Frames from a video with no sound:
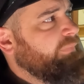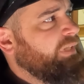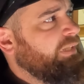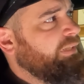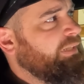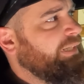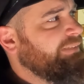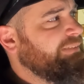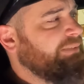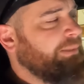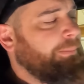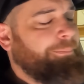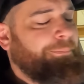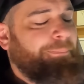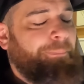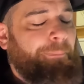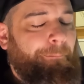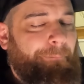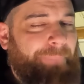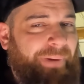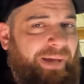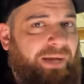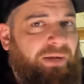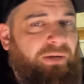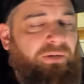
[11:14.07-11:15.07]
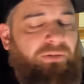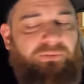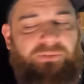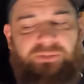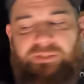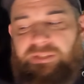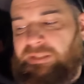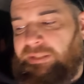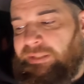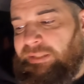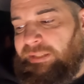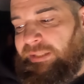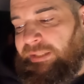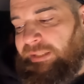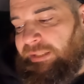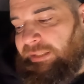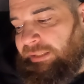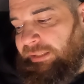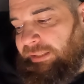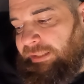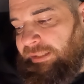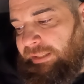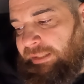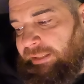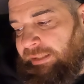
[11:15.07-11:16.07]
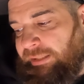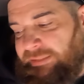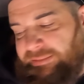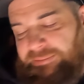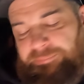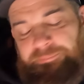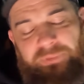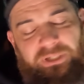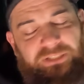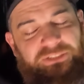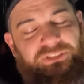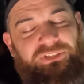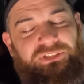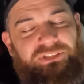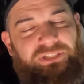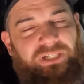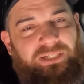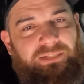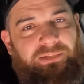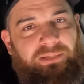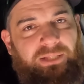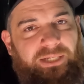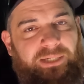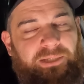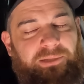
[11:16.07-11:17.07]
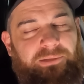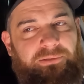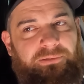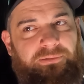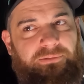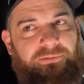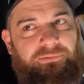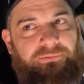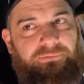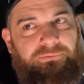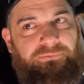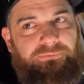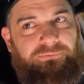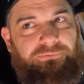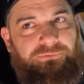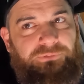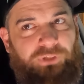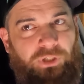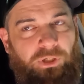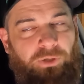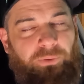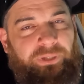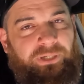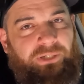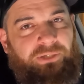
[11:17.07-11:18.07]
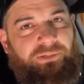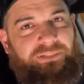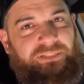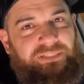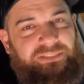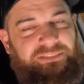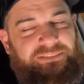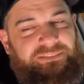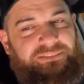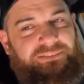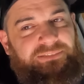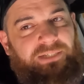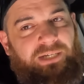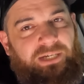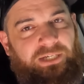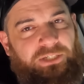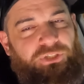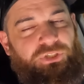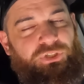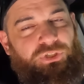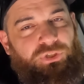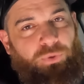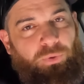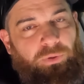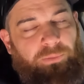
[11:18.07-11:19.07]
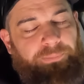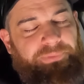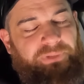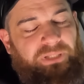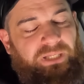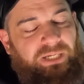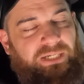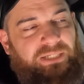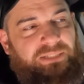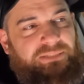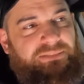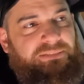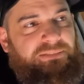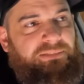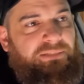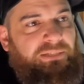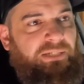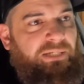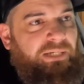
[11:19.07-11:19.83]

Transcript: That's about as much as I like doing on these stock short blocks.